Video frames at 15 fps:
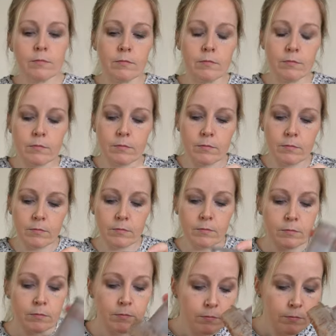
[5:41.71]

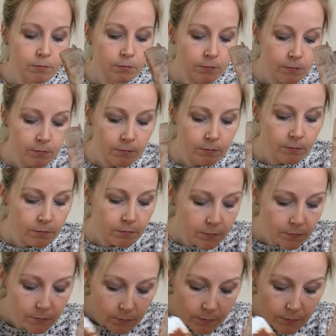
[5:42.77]
Nothing is said.